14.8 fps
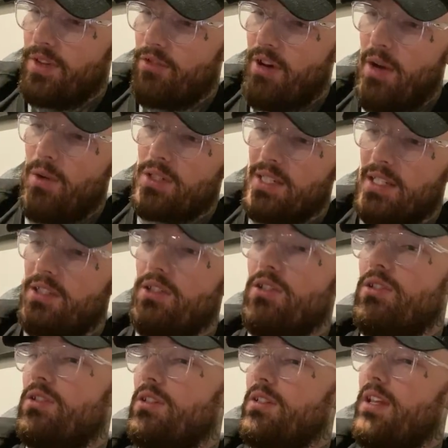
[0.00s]
wash
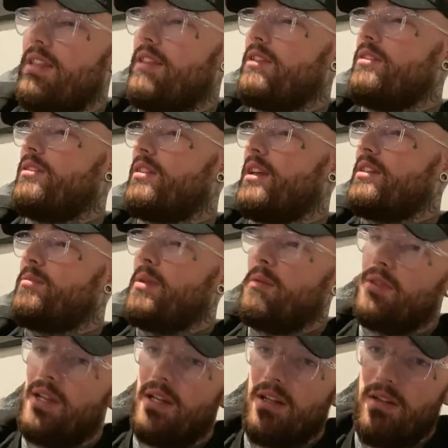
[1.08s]
tattoos, and then there's
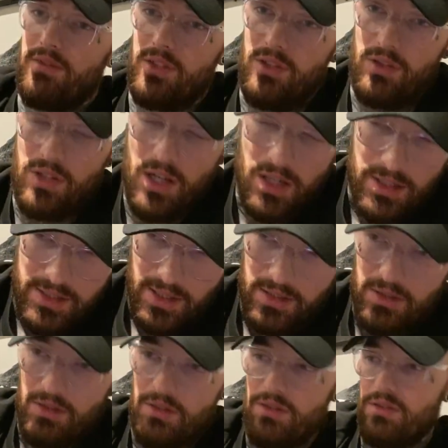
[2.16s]
people that love to do color
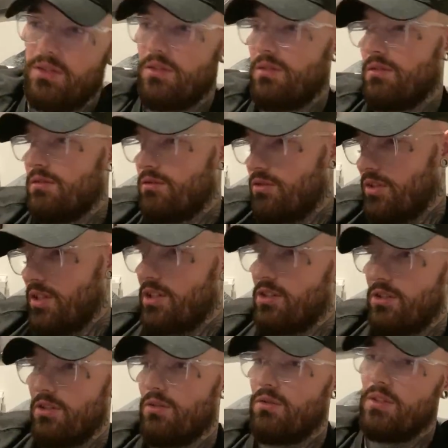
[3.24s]
tattoos and
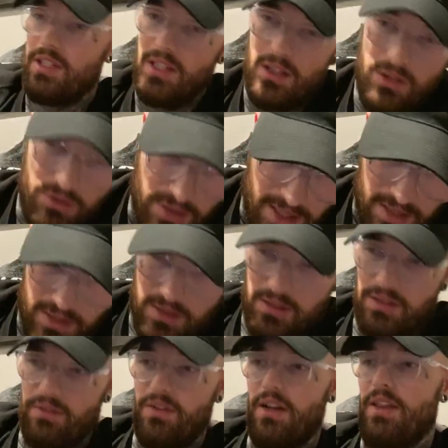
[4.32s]
traditional and neo-trad and
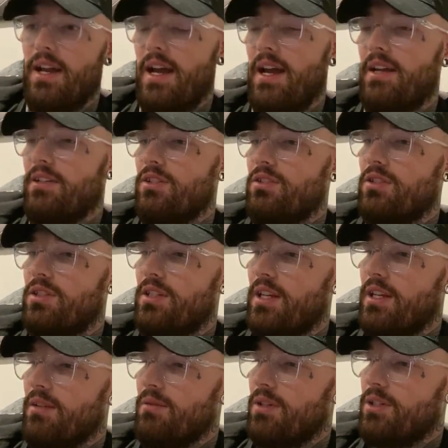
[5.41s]
stuff like that. And you just
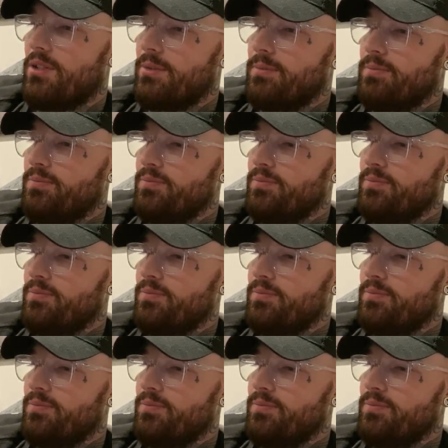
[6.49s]
think, well,